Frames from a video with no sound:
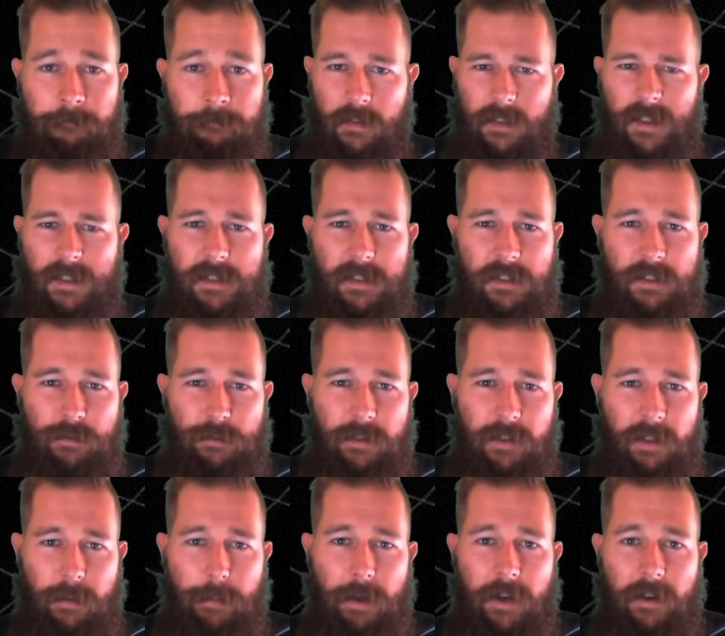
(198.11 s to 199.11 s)
This isn't
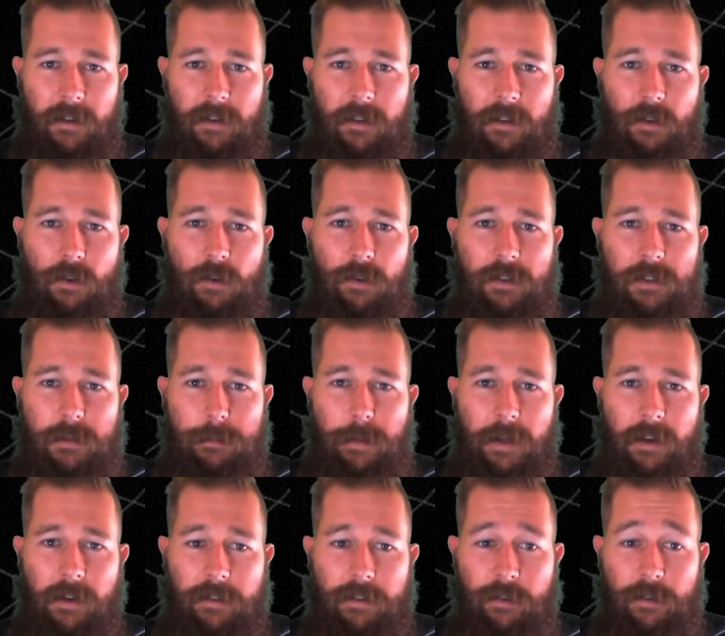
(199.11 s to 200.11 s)
really part of the course,
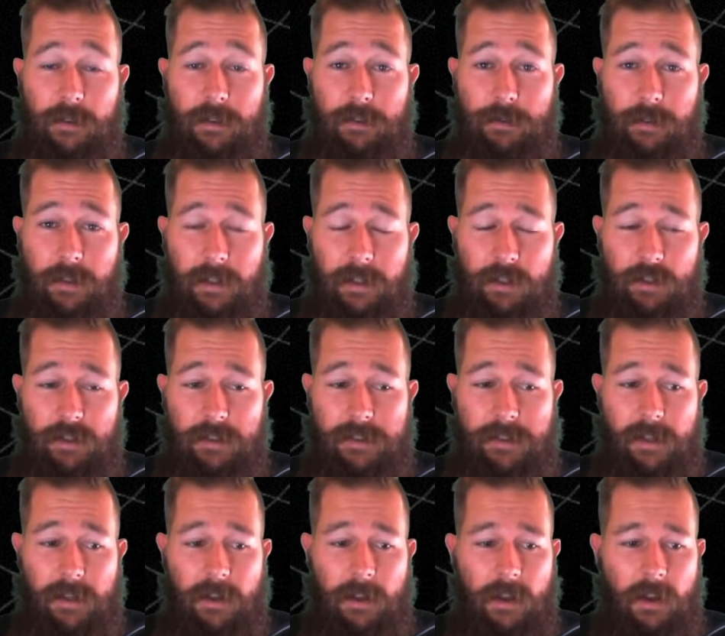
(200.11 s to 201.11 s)
but I thought it was really
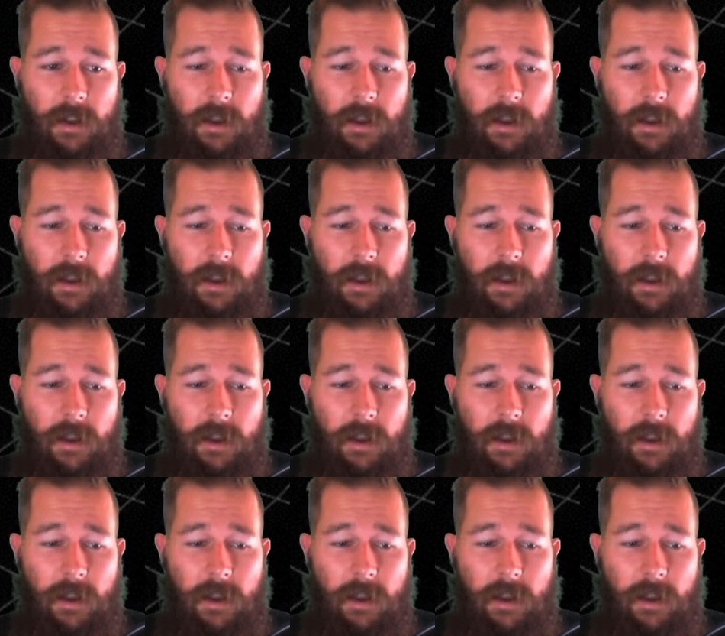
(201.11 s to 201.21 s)
interesting.